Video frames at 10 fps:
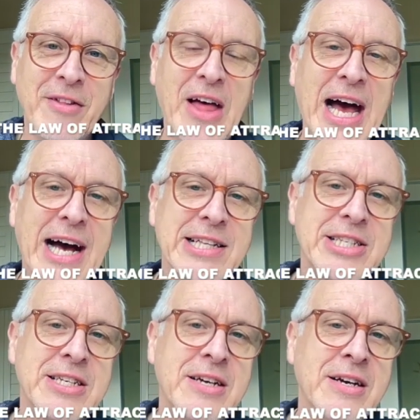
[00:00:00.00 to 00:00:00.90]

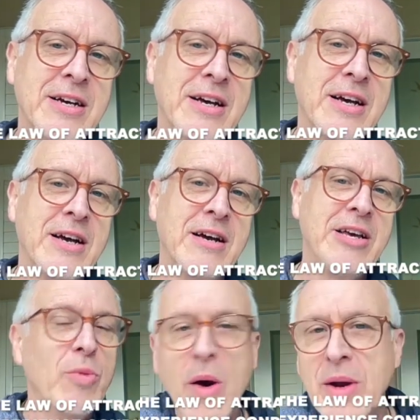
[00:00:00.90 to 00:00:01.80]
that
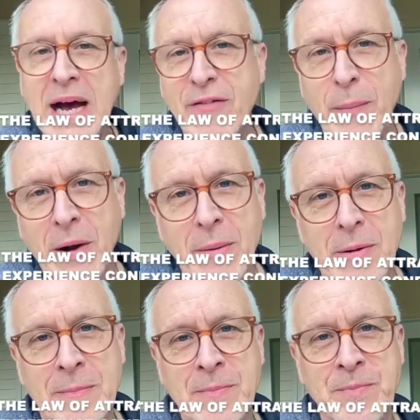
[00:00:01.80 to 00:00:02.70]
you won't have a
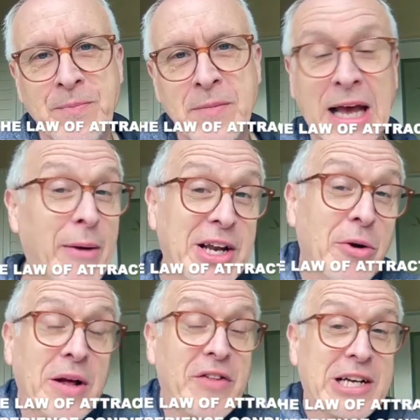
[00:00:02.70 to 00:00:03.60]
problem. Now, I
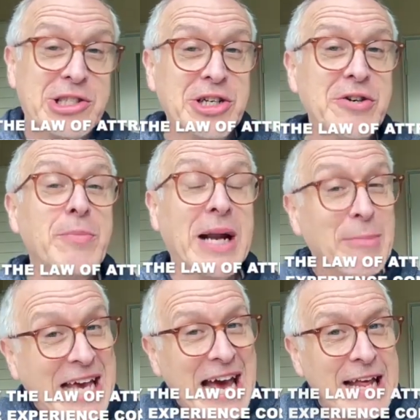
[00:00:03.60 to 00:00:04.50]
don't know if that's true, but
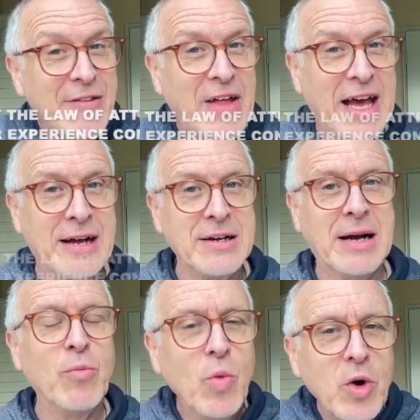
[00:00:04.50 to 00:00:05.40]
I'm getting there.
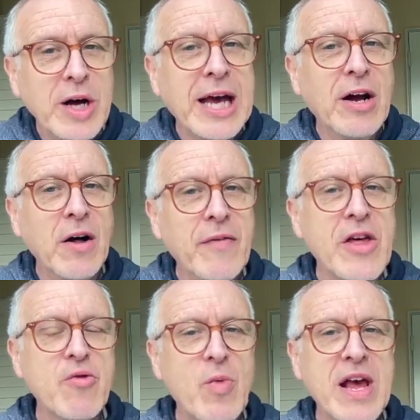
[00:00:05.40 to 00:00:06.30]
I'm working on
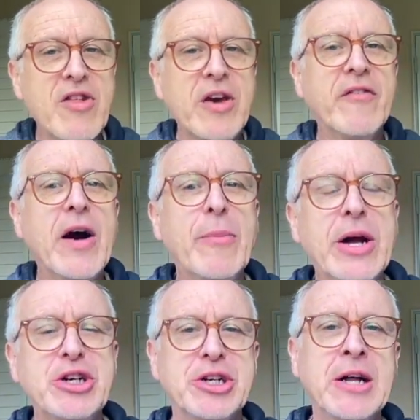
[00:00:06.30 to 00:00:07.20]
this, raising your
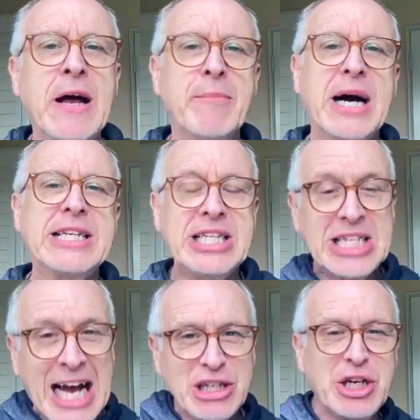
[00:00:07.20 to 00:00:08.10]
vibration by
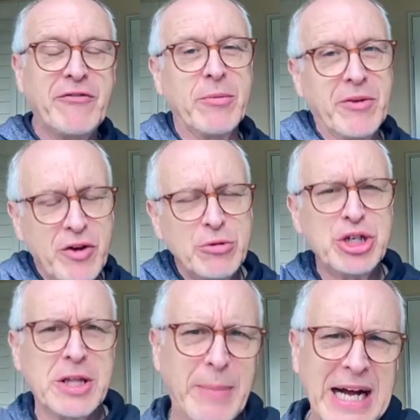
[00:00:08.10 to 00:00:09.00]
detaching from the
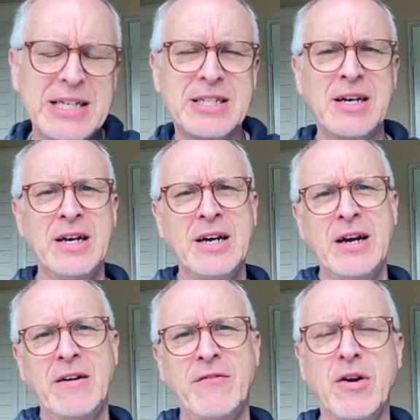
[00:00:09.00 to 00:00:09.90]
future, the past,
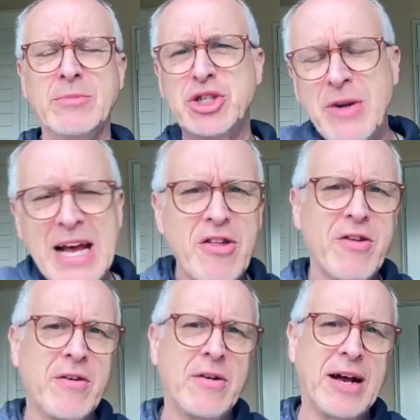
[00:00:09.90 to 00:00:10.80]
from
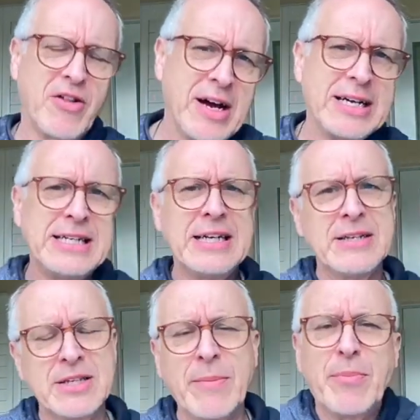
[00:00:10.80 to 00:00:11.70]
stress, anxiety,
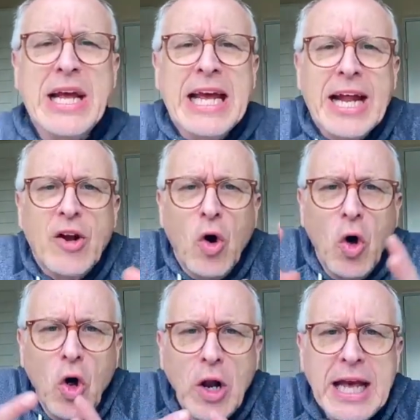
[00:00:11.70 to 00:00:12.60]
and so bringing it
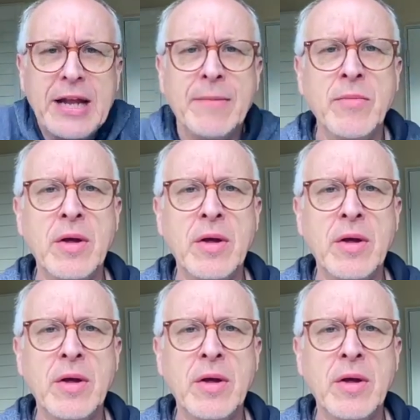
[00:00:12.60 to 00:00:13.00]
all in